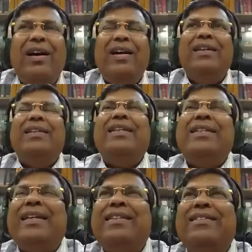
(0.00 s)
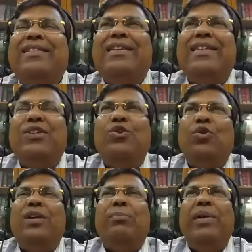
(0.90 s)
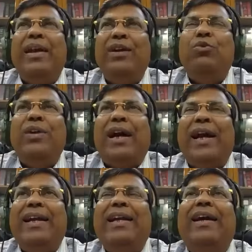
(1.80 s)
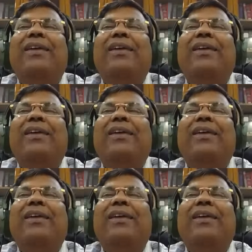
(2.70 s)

This is not a very good idea.